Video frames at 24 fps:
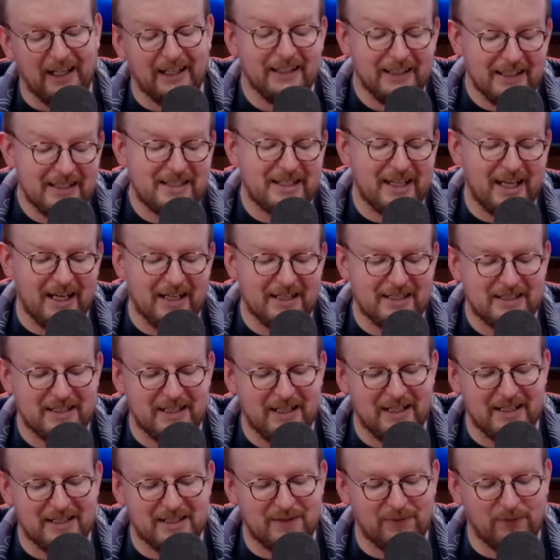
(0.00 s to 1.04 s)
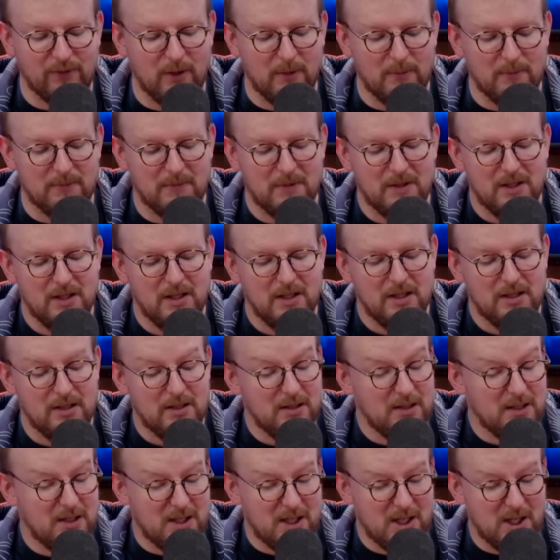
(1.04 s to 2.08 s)
In this case, it's from
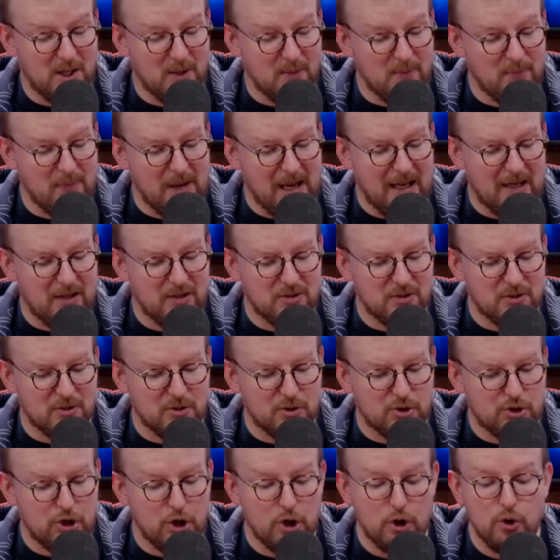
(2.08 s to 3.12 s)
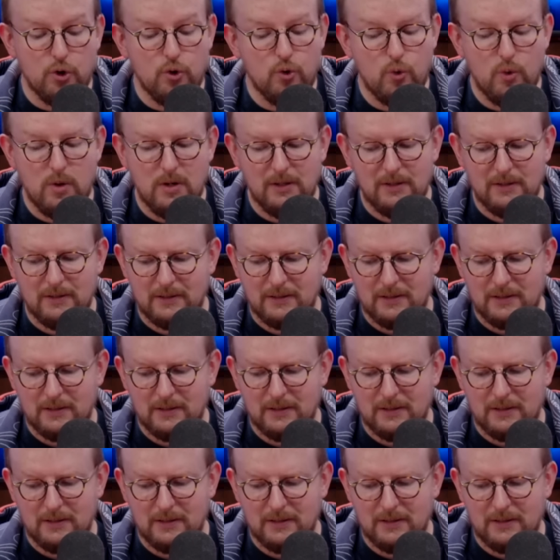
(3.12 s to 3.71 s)
Commander 2,